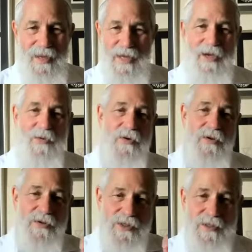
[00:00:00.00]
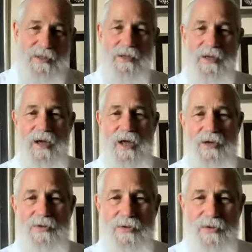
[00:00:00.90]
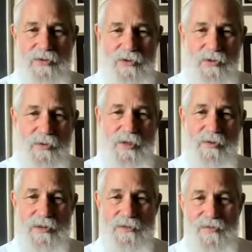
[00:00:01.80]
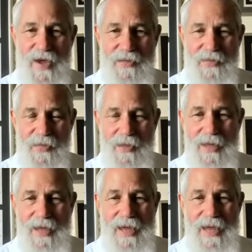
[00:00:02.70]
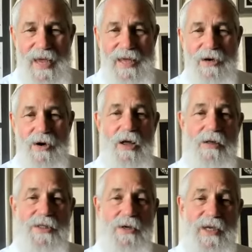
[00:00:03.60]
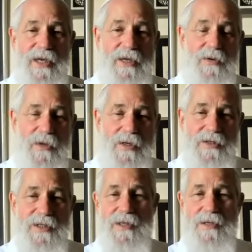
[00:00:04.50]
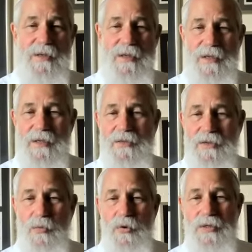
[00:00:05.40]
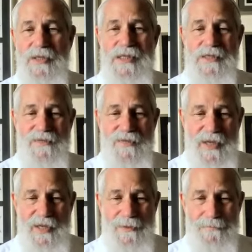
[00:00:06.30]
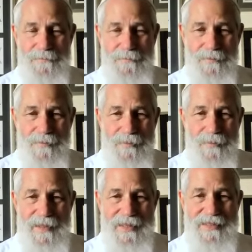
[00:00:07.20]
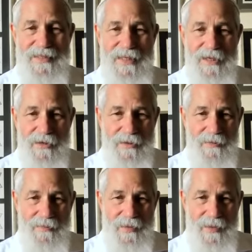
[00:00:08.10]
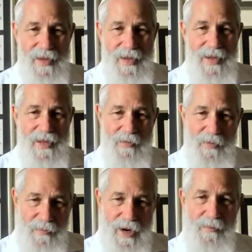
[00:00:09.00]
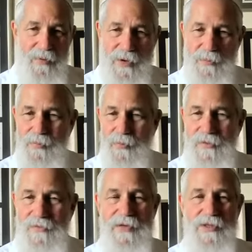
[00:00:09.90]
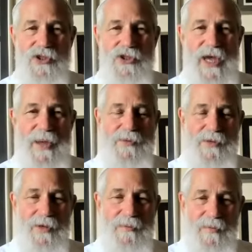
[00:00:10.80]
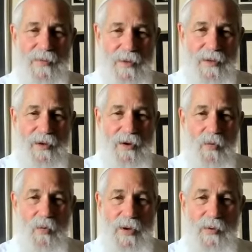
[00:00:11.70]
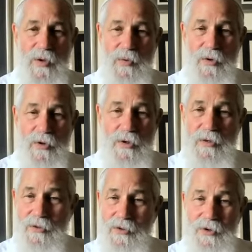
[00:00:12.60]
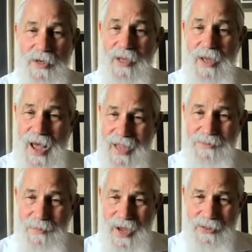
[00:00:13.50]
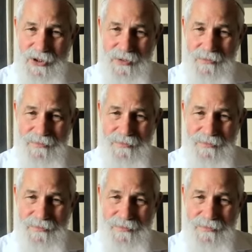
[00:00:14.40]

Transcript: equals 102, equals faith. And it also equals the word tzvi, deer. And I remember in a previous chapter when we were learning Atbash,